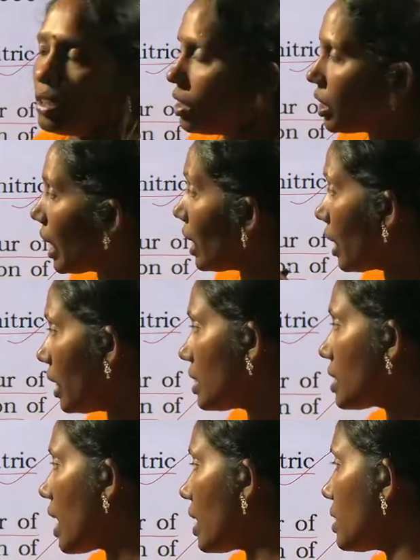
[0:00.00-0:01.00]

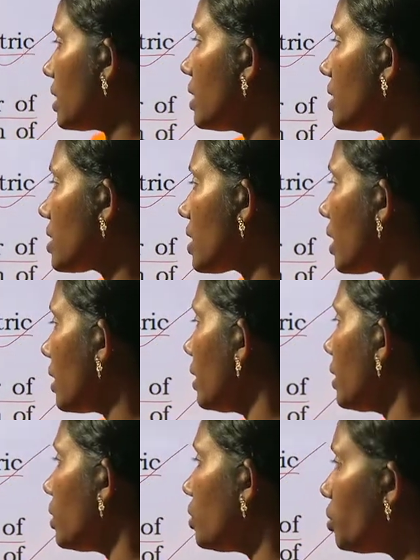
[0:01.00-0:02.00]
colorless acid is
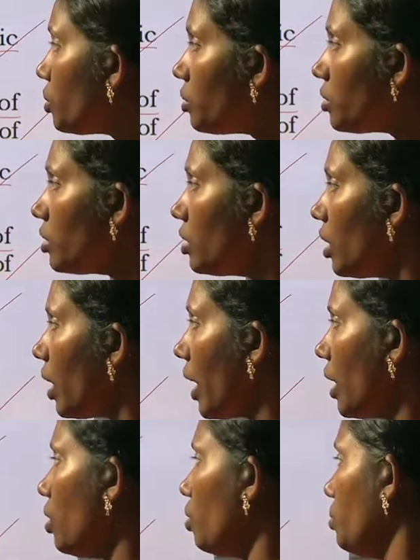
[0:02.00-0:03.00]
turning into
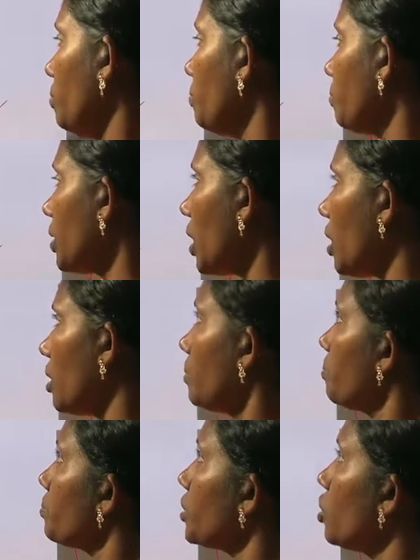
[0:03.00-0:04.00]
yellow color.
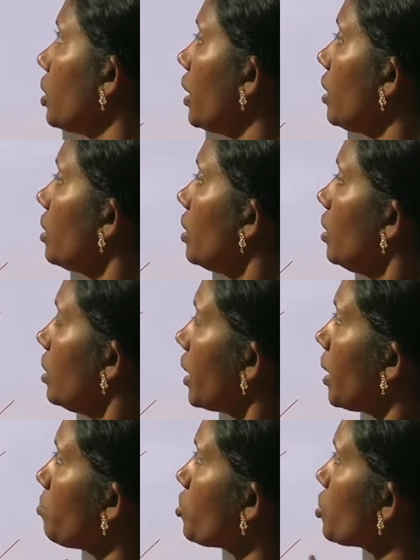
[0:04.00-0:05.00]
Okay,
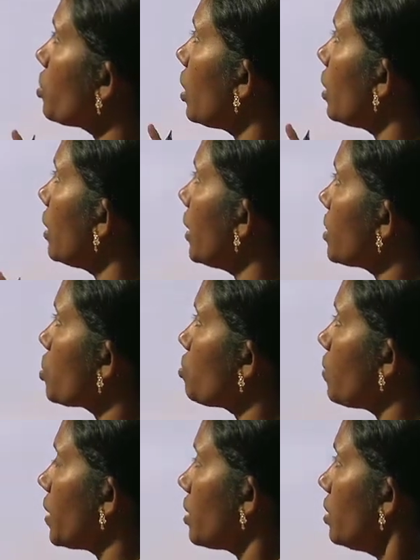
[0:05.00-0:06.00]
comes to the next
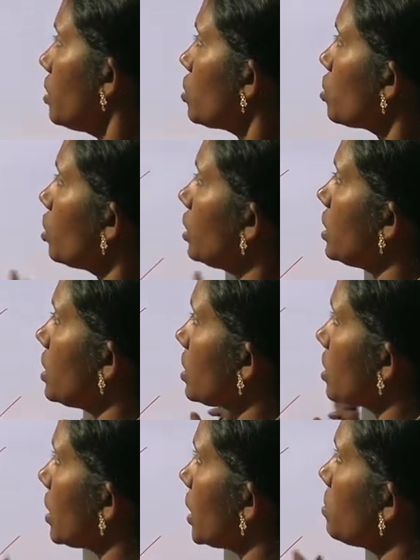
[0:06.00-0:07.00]
one. So this is
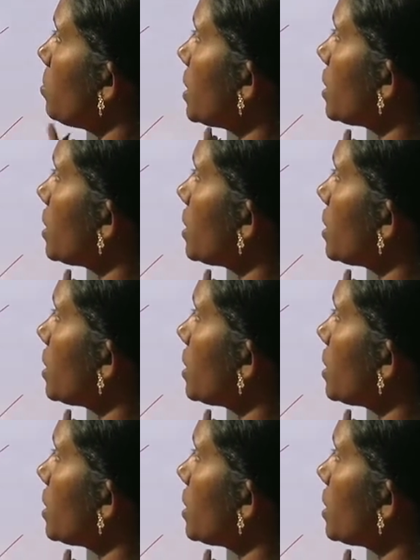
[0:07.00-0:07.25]
statement